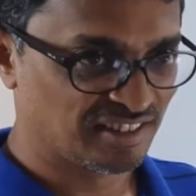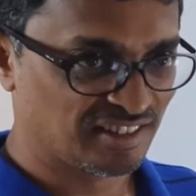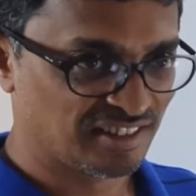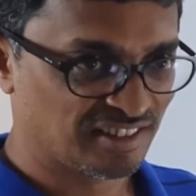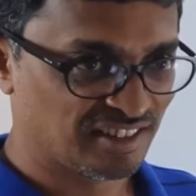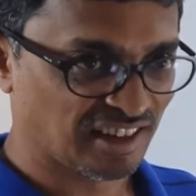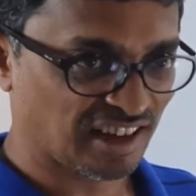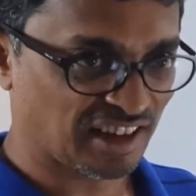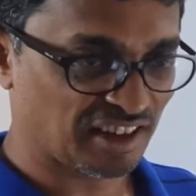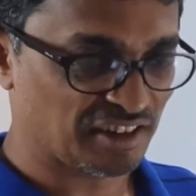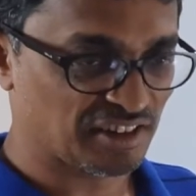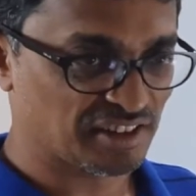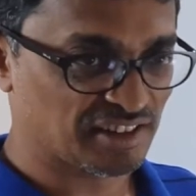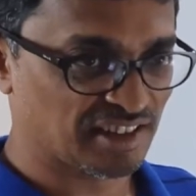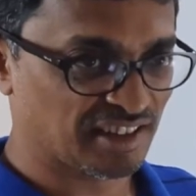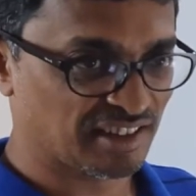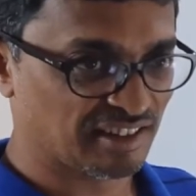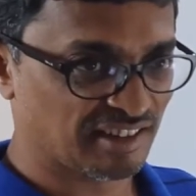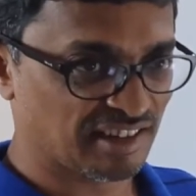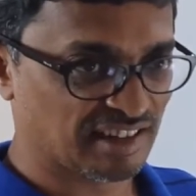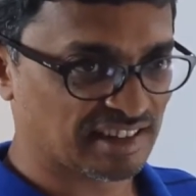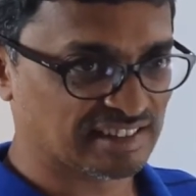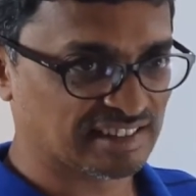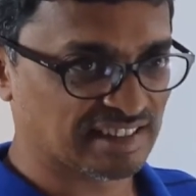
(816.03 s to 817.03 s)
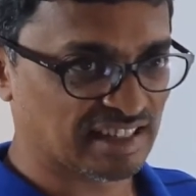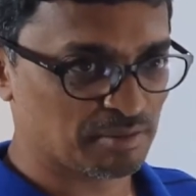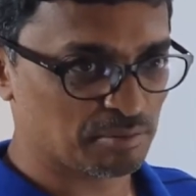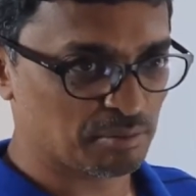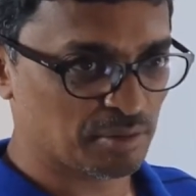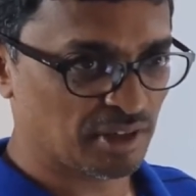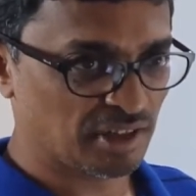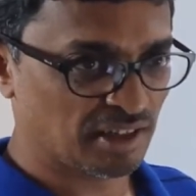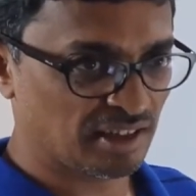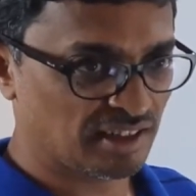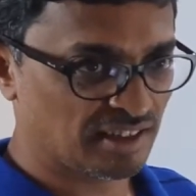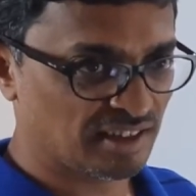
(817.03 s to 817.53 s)
Can you give an
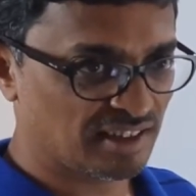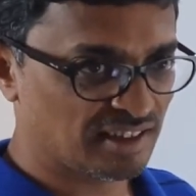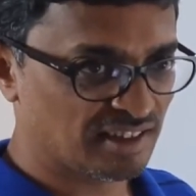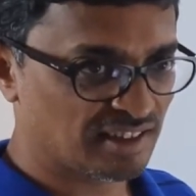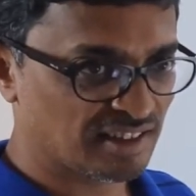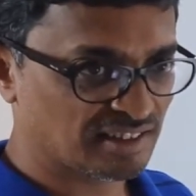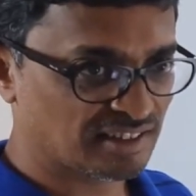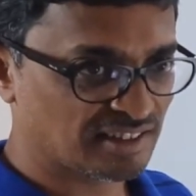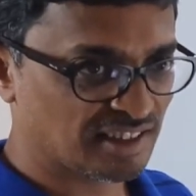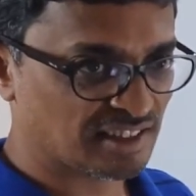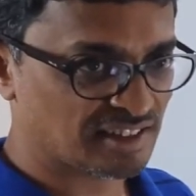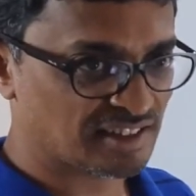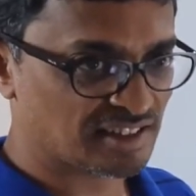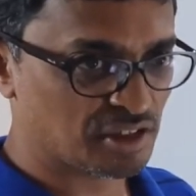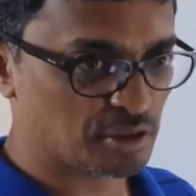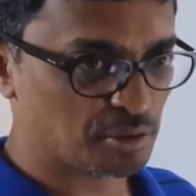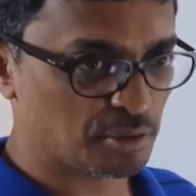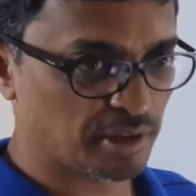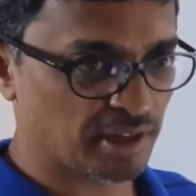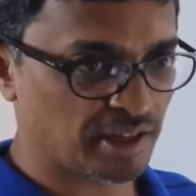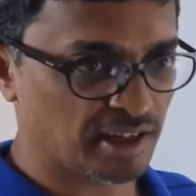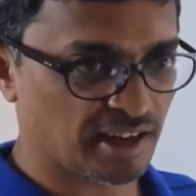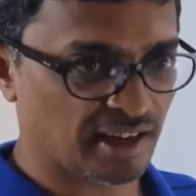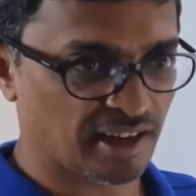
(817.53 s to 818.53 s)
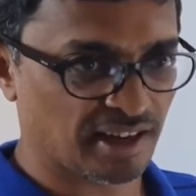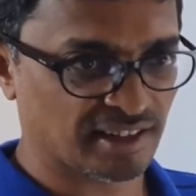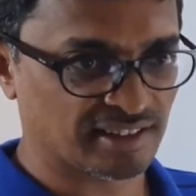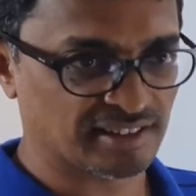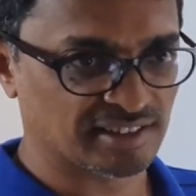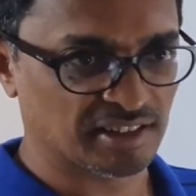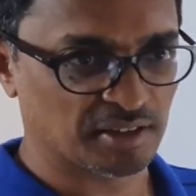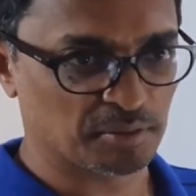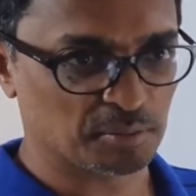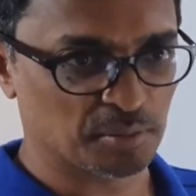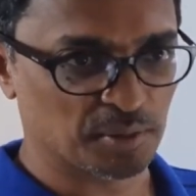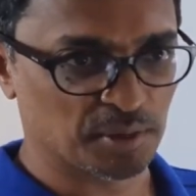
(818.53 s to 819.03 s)
example? Just now I did an
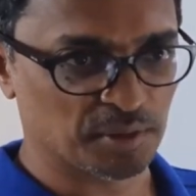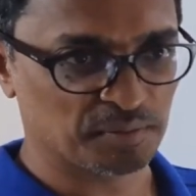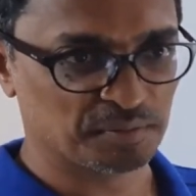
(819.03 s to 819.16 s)
example.